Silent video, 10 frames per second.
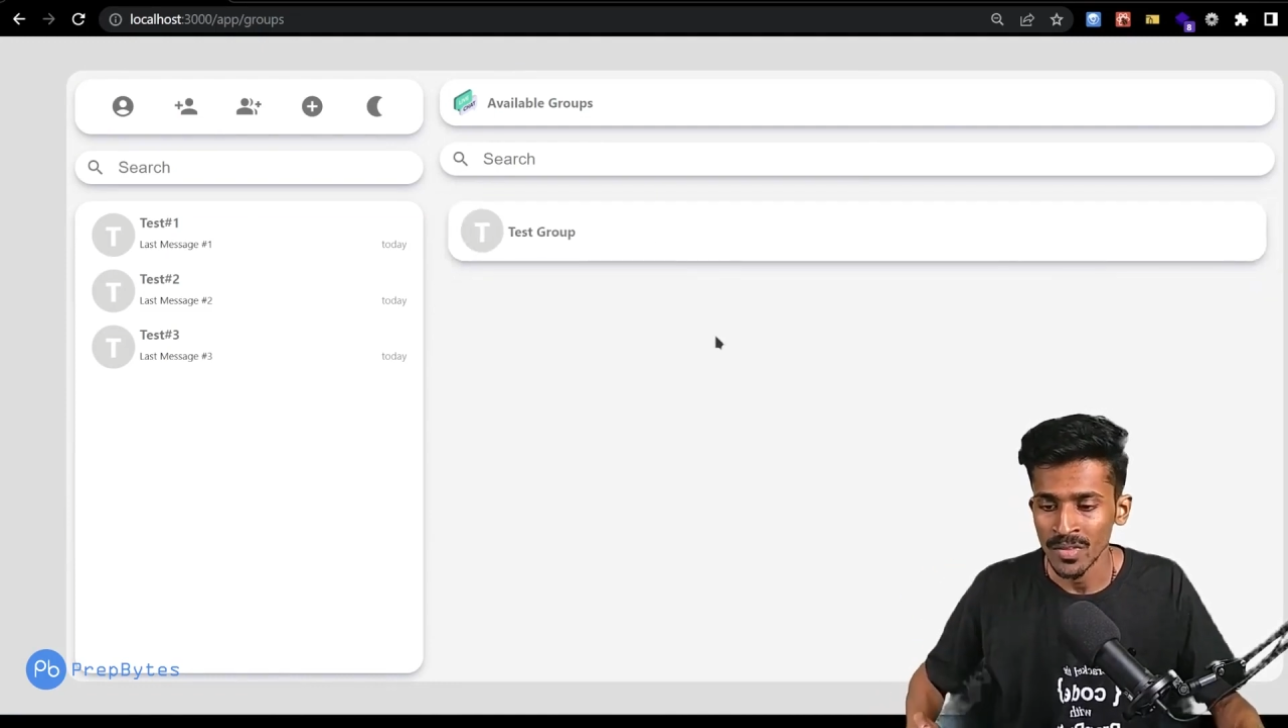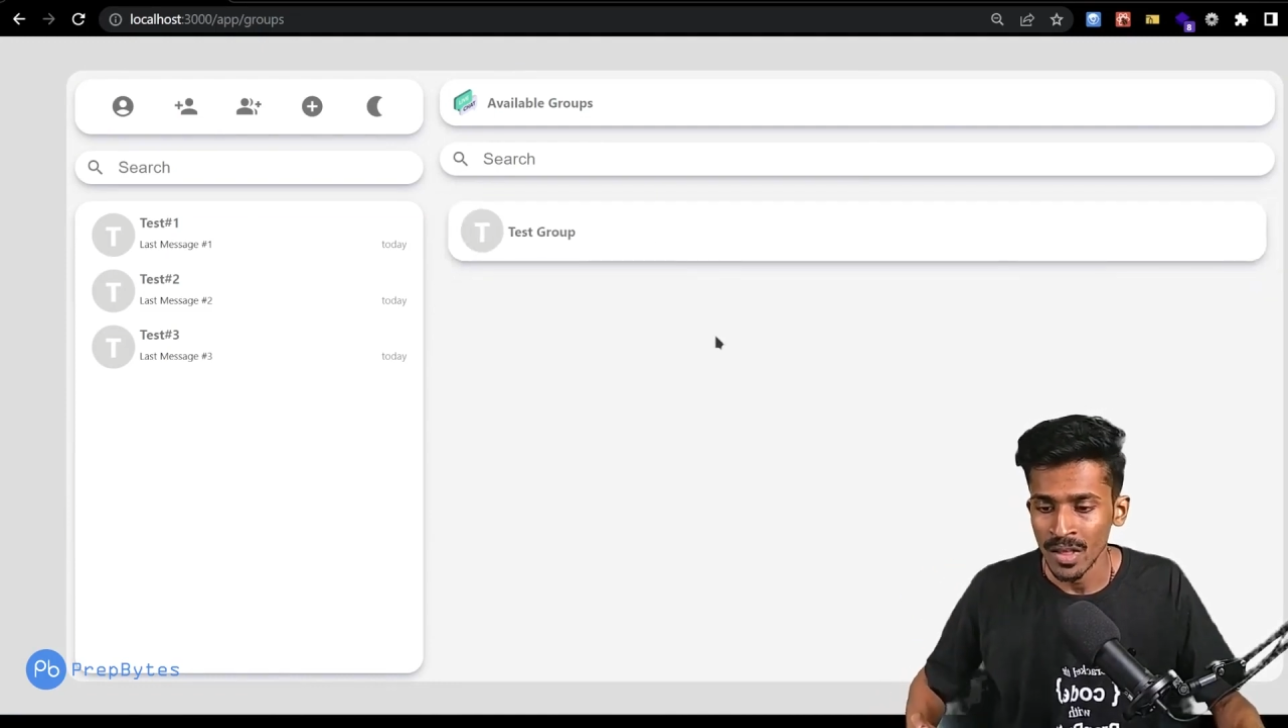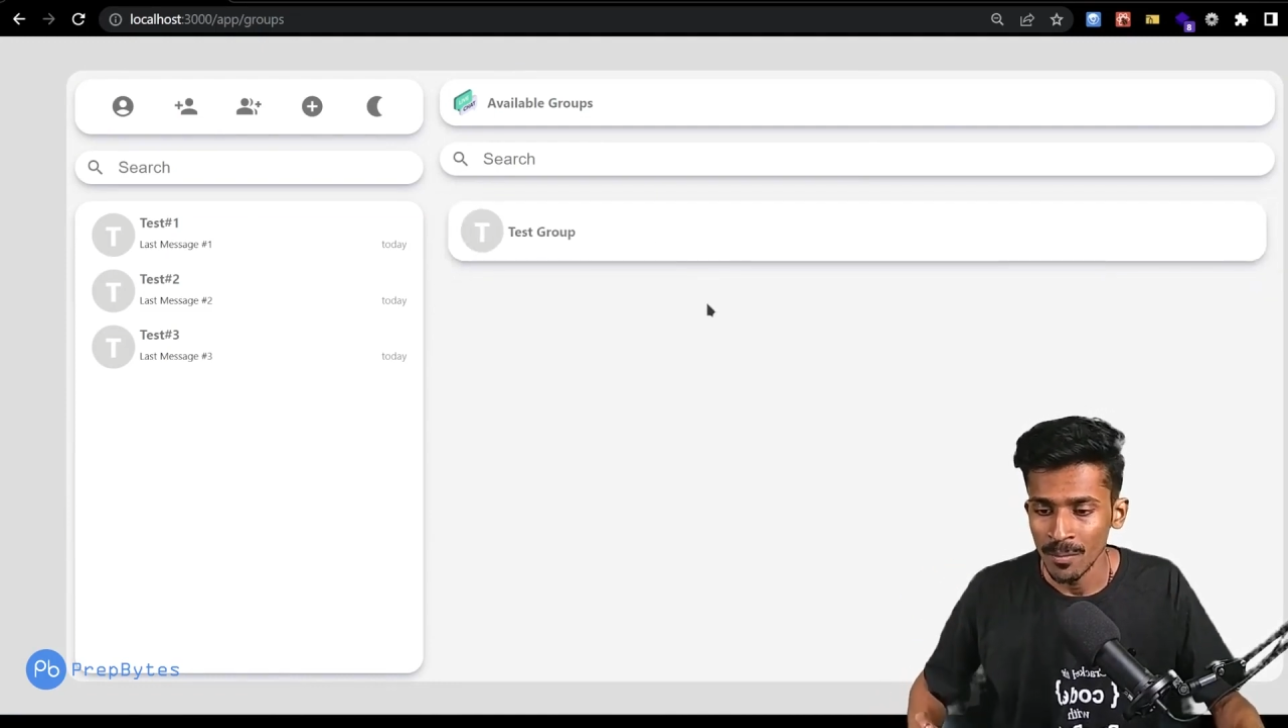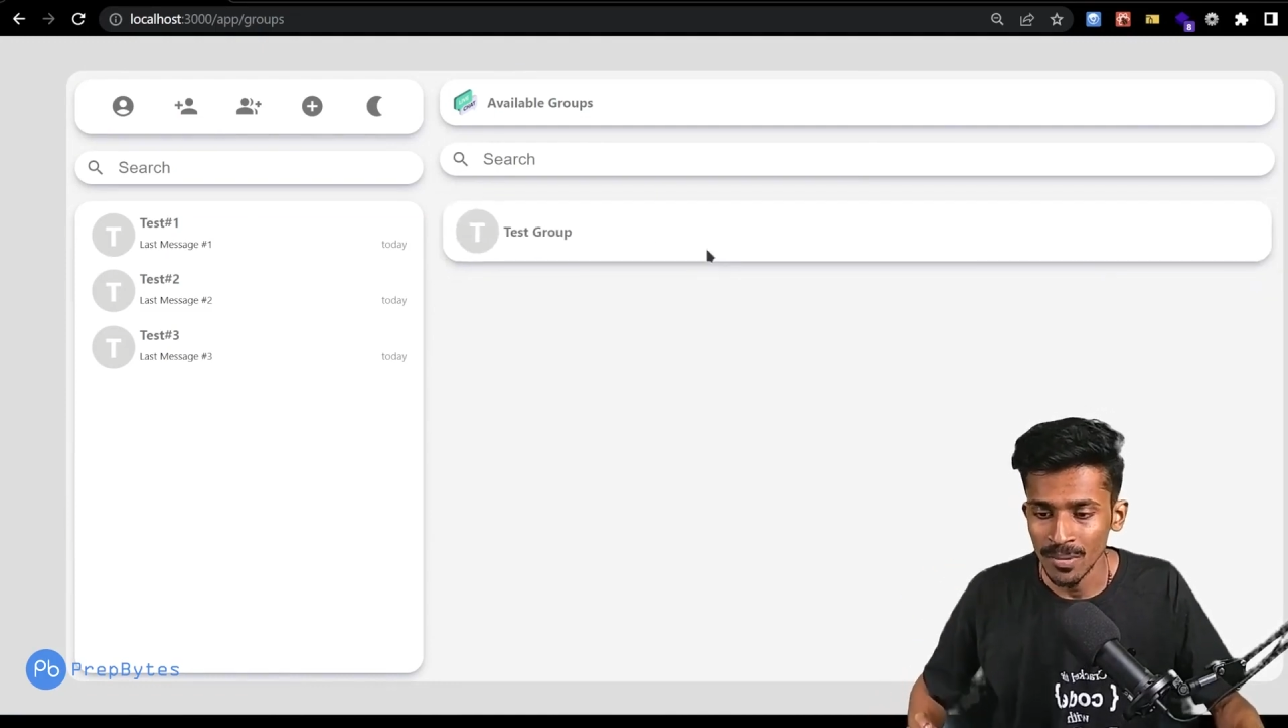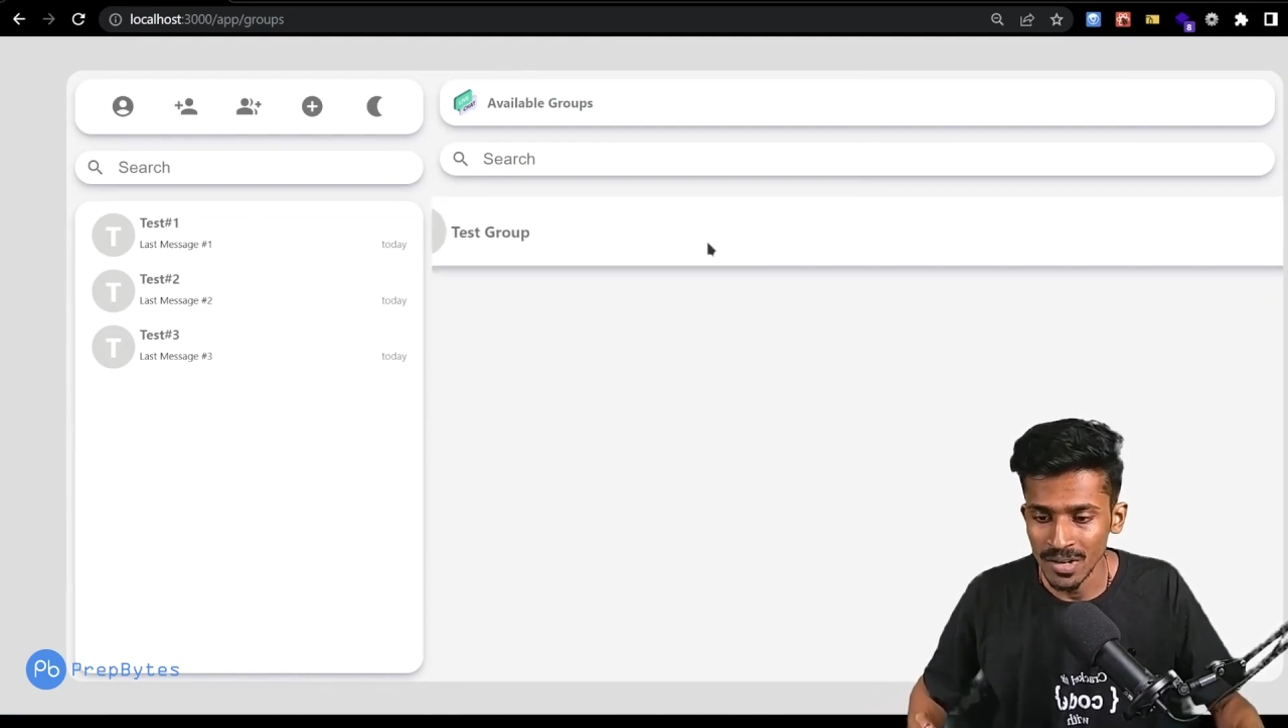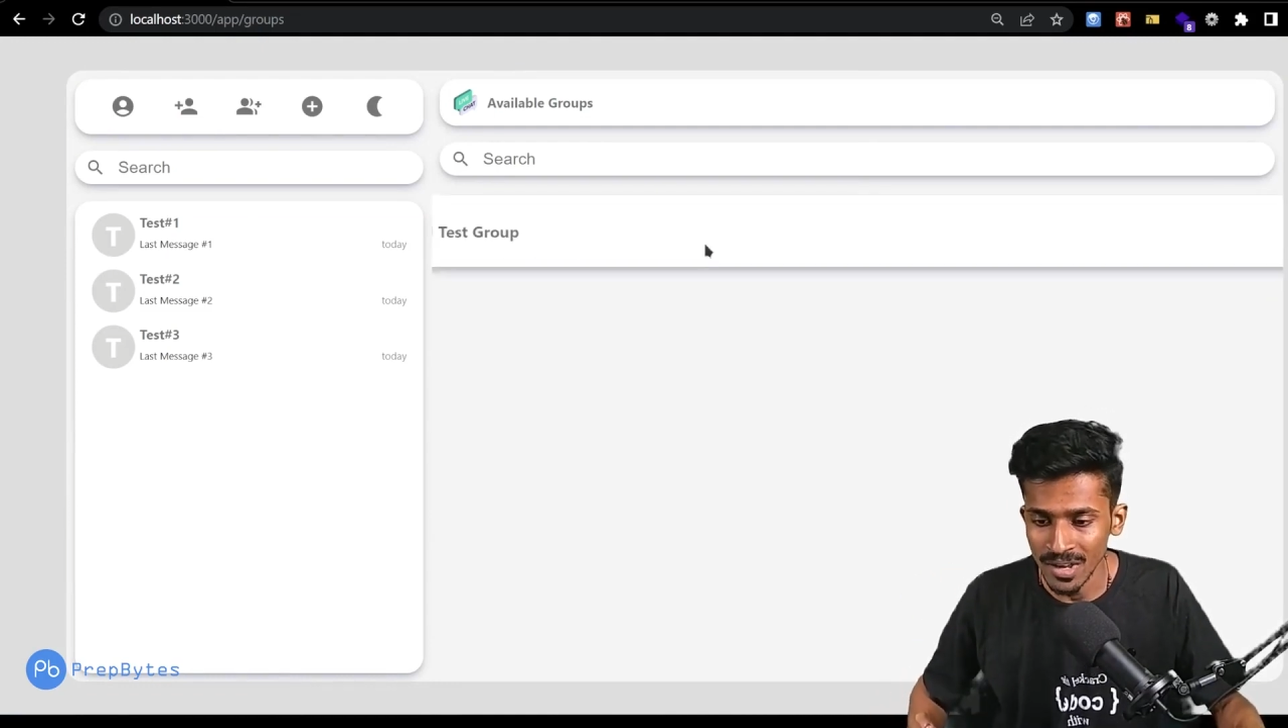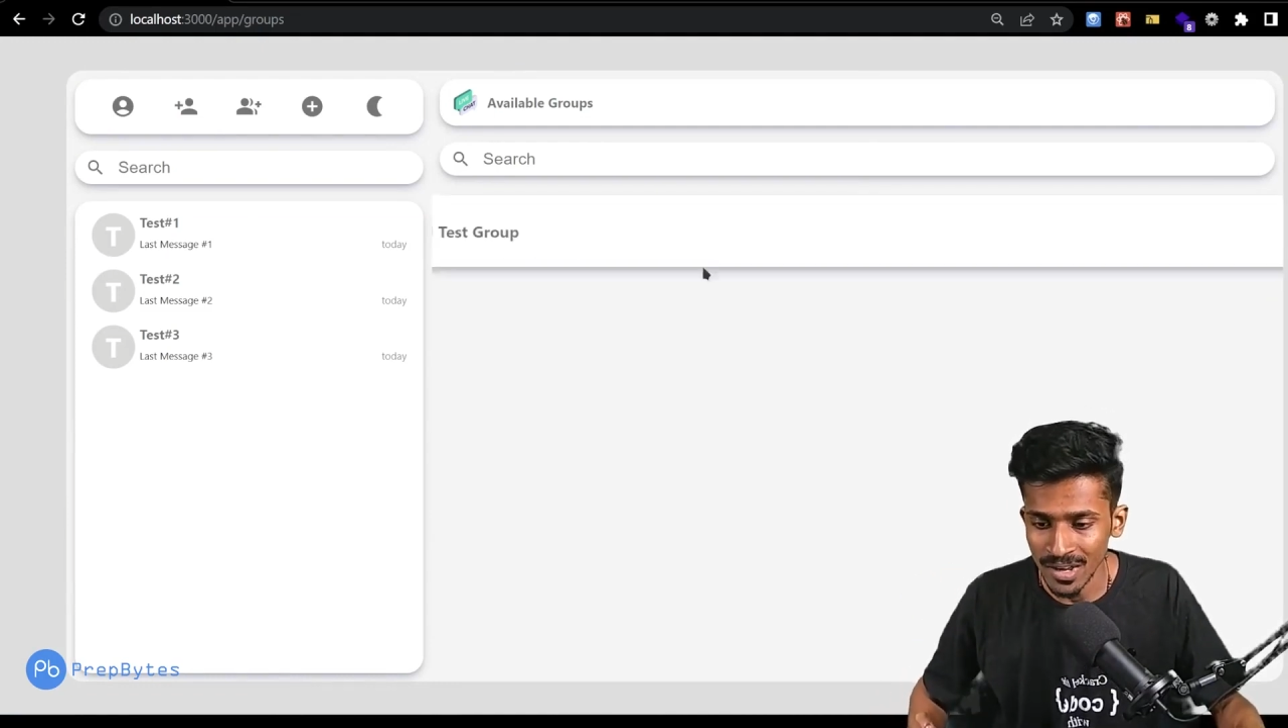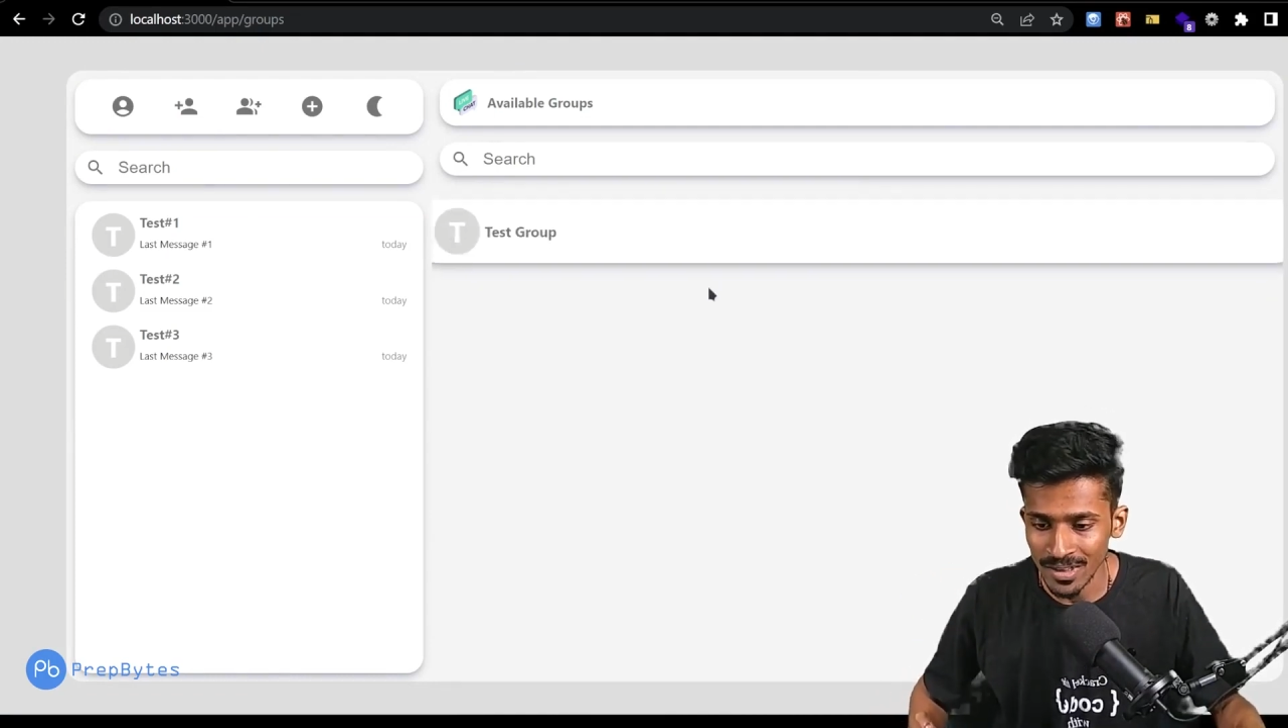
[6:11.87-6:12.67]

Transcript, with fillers: but uh,